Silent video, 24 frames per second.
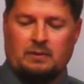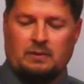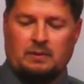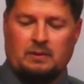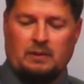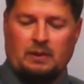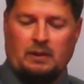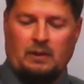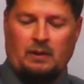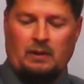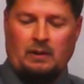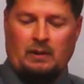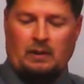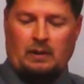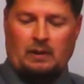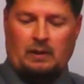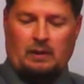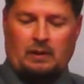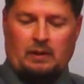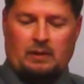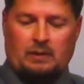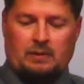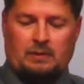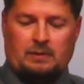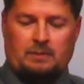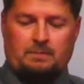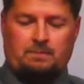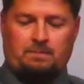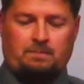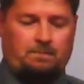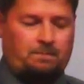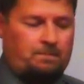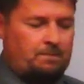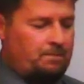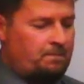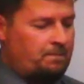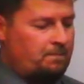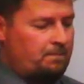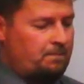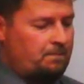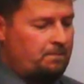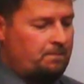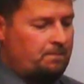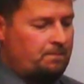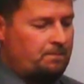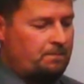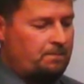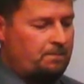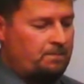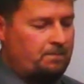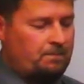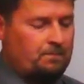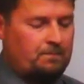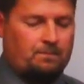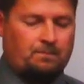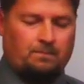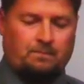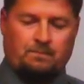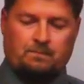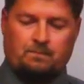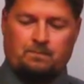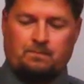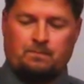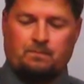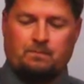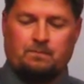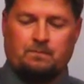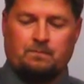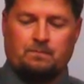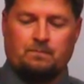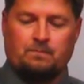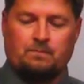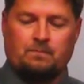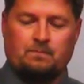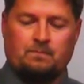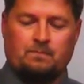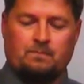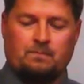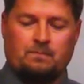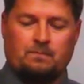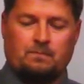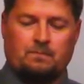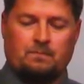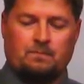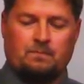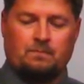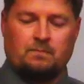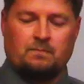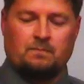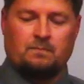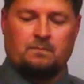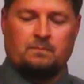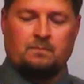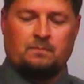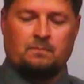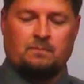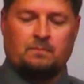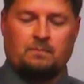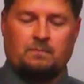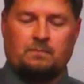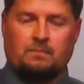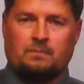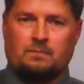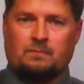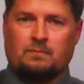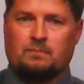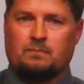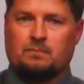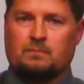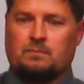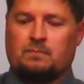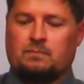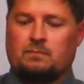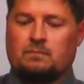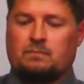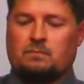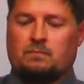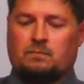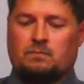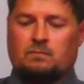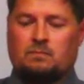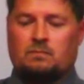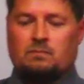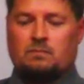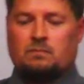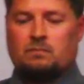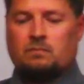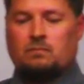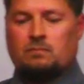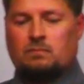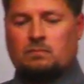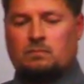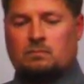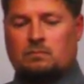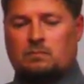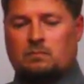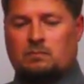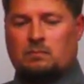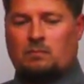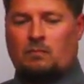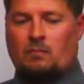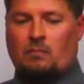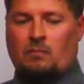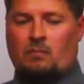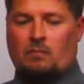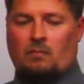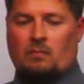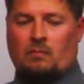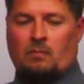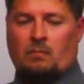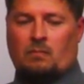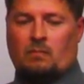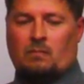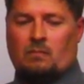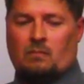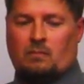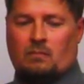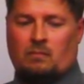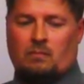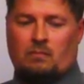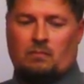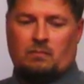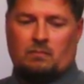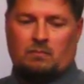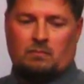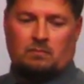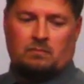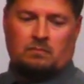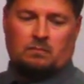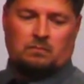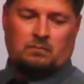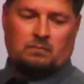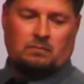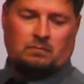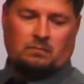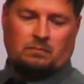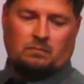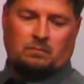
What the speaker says: No one is speaking in this clip.